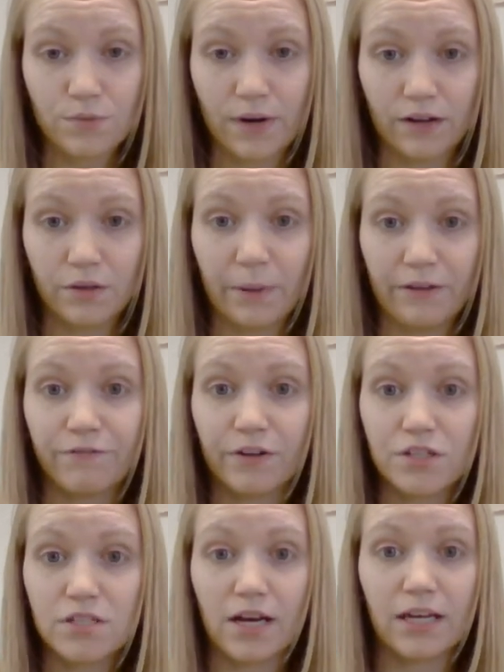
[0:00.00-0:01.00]
this round by
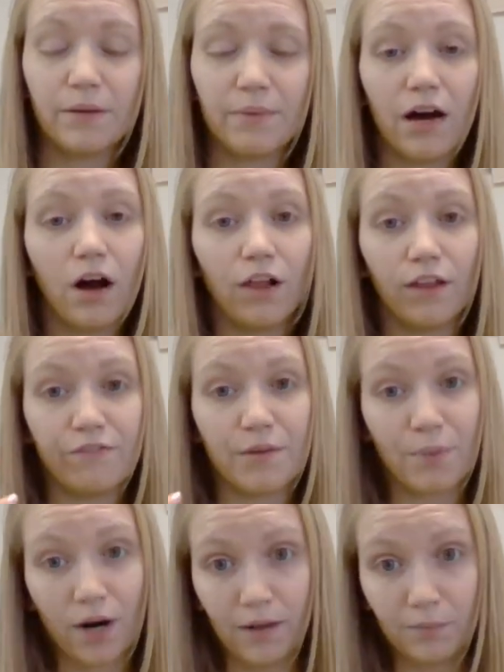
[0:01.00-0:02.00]
first talking about all of
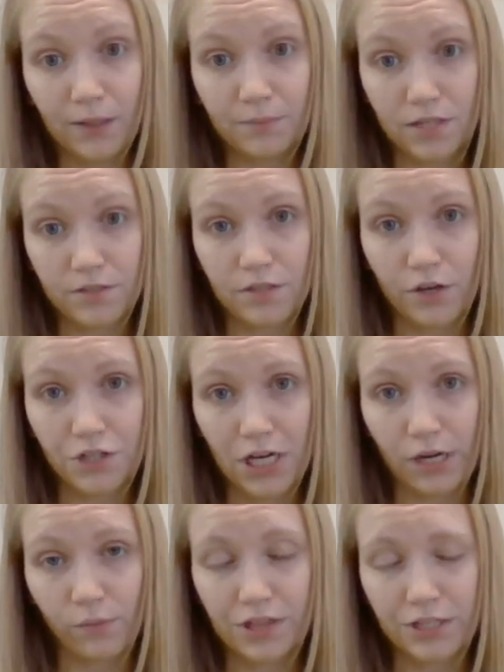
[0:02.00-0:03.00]
the problems
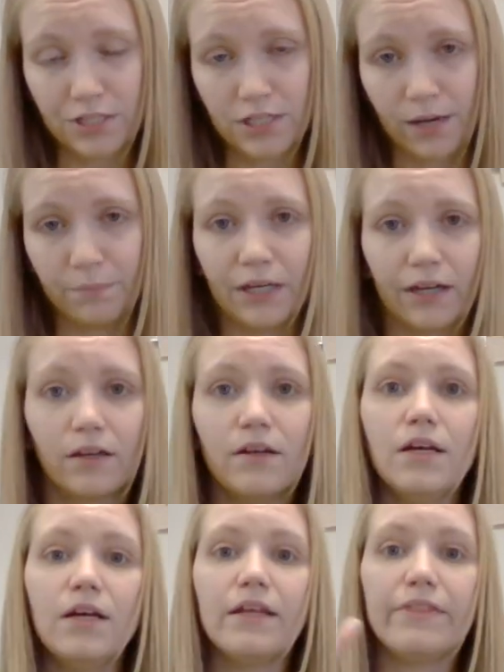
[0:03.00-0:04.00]
associated with this topic,
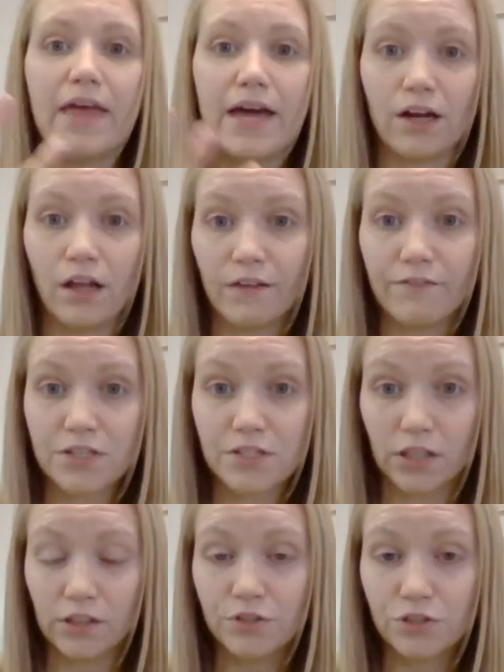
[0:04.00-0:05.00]
then all of the
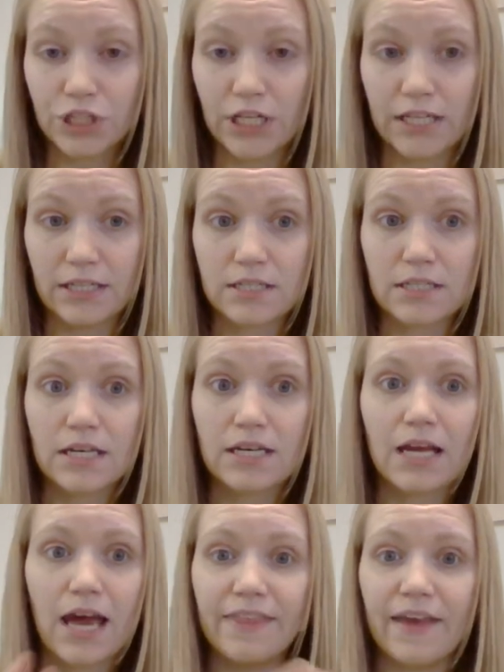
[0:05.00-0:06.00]
solutions,
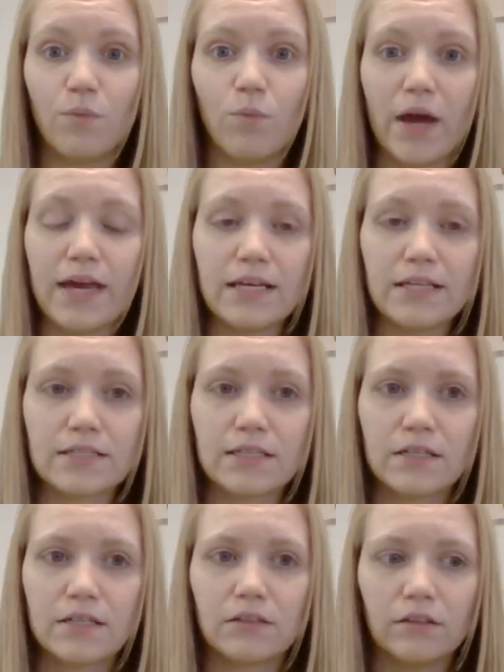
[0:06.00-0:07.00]
and then ways
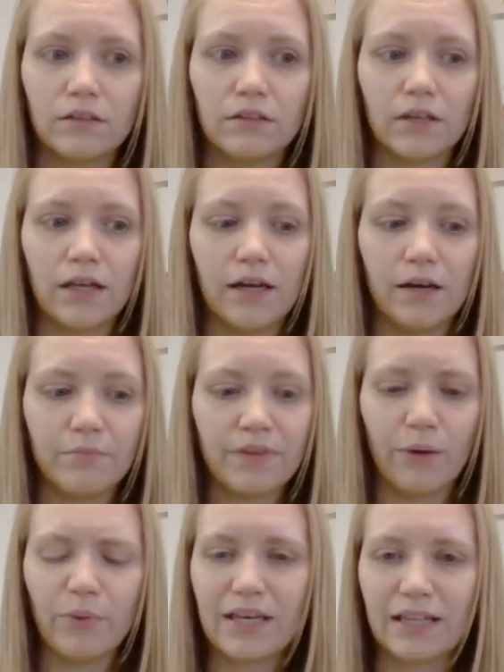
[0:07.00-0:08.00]

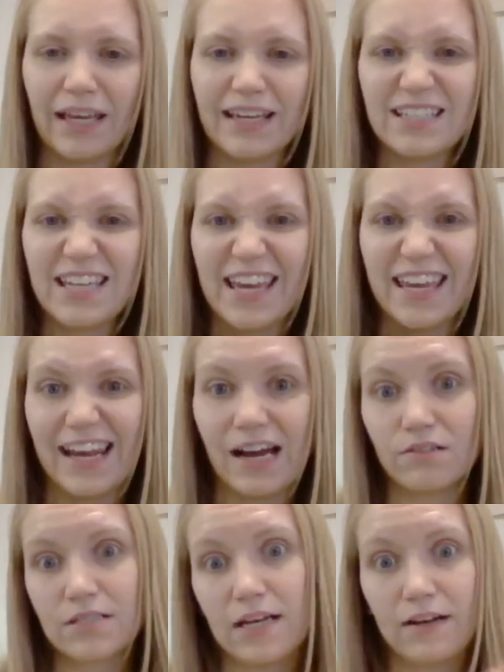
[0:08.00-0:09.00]
that we can take it
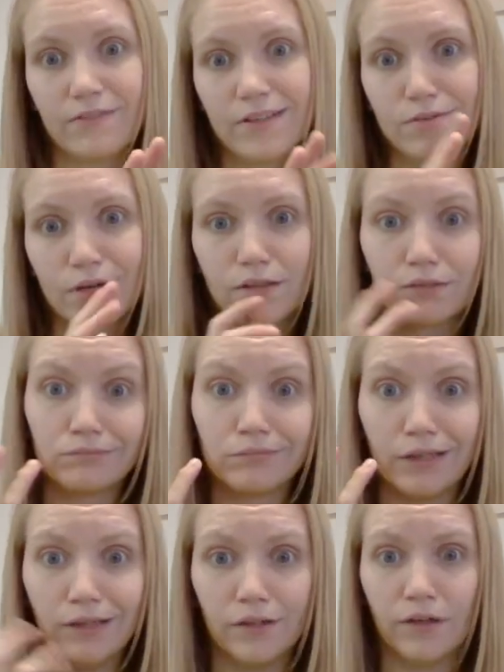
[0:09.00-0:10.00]
outside of this round.
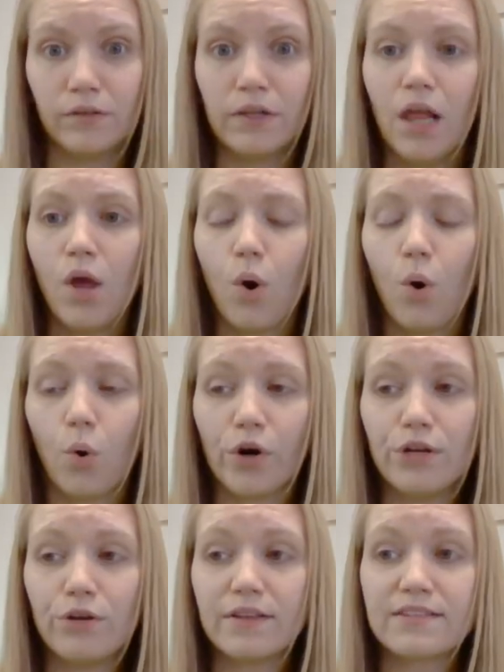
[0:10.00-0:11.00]
I don't know. Or
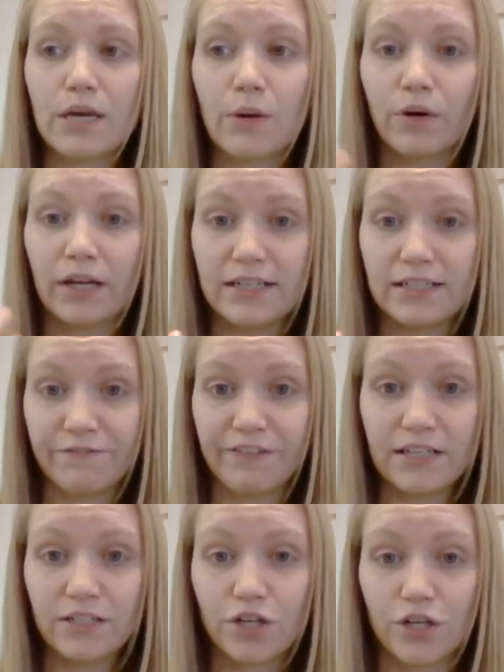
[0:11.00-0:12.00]
you can say we're going to
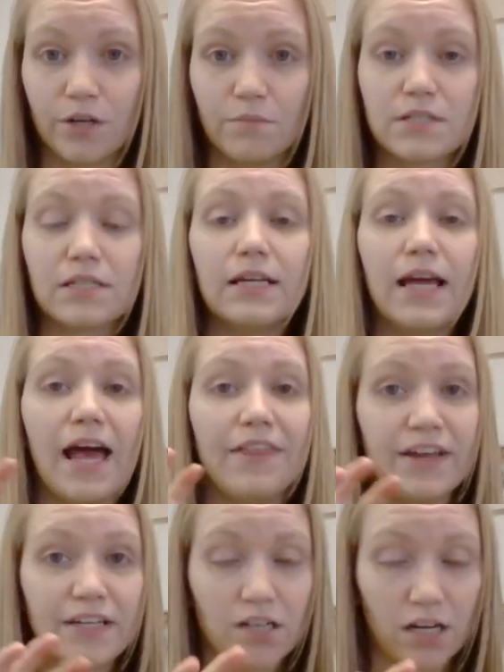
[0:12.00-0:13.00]
define terms
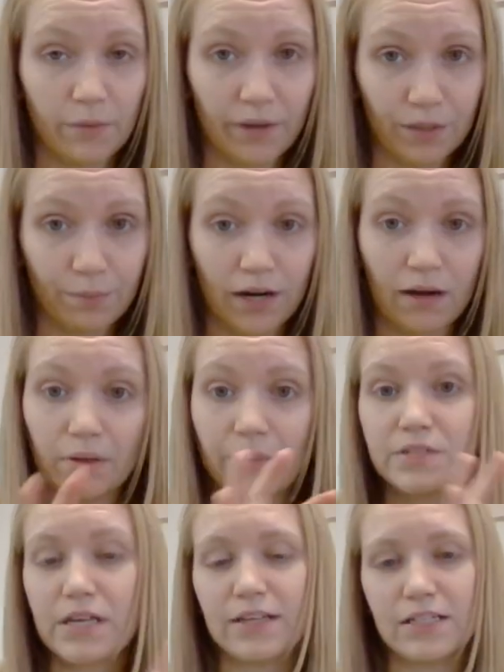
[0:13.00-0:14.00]
and then talk about the
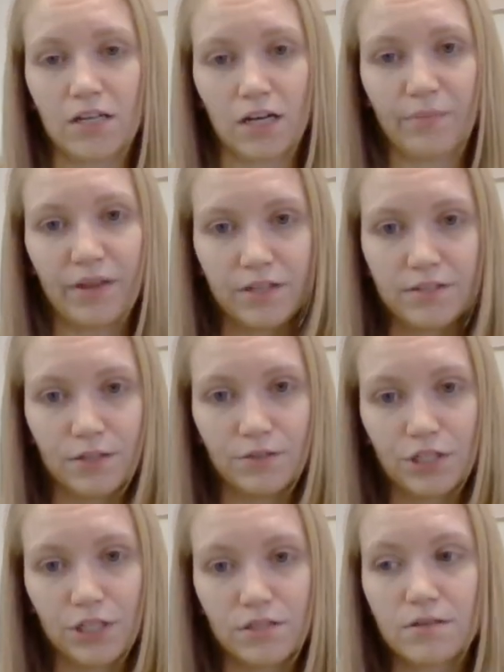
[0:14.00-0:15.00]
problems and then talk about the
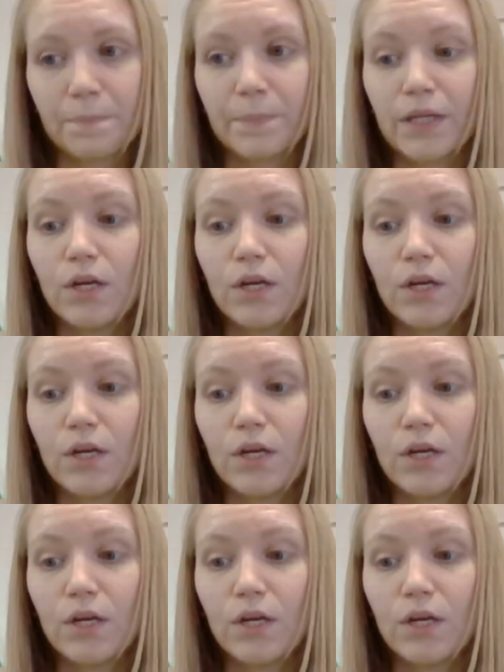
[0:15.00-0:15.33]
solutions.